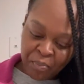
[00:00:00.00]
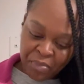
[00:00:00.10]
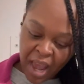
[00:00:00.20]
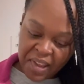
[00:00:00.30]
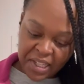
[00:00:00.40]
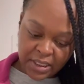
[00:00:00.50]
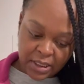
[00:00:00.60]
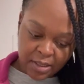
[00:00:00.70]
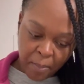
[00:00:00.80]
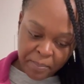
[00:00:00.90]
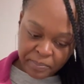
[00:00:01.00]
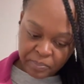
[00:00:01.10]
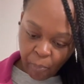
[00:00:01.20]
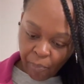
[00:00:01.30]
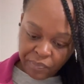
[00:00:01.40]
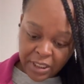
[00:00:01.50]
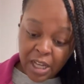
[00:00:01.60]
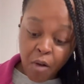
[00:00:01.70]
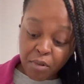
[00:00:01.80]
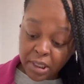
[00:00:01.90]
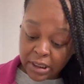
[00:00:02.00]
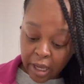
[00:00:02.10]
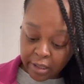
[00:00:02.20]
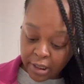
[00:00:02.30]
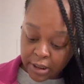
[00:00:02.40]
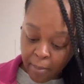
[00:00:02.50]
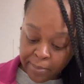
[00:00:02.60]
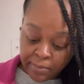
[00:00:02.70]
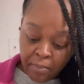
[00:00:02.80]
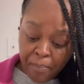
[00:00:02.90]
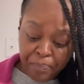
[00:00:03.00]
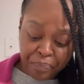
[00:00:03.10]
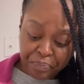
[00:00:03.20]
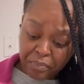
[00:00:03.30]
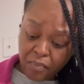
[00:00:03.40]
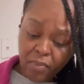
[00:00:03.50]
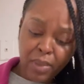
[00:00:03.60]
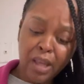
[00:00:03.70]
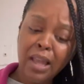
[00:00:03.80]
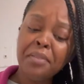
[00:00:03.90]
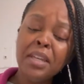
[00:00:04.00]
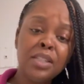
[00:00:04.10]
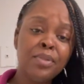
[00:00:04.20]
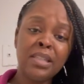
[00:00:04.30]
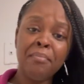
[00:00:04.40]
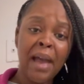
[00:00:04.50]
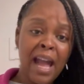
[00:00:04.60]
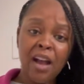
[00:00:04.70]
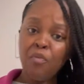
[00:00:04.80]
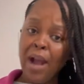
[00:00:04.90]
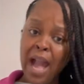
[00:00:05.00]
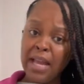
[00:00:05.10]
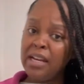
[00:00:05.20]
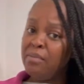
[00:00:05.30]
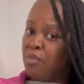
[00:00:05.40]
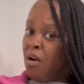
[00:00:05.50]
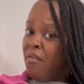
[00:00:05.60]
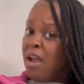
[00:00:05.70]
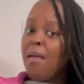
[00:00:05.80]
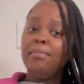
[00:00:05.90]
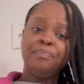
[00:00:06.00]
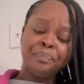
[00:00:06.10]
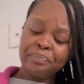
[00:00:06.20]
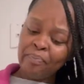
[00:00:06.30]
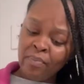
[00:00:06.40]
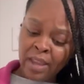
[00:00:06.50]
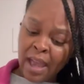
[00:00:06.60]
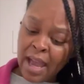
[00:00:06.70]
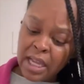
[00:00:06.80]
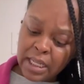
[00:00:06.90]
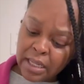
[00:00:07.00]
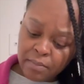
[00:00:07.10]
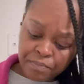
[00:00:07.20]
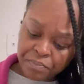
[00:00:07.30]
I like this. I really like this. Like this was some wine in the movie, honey.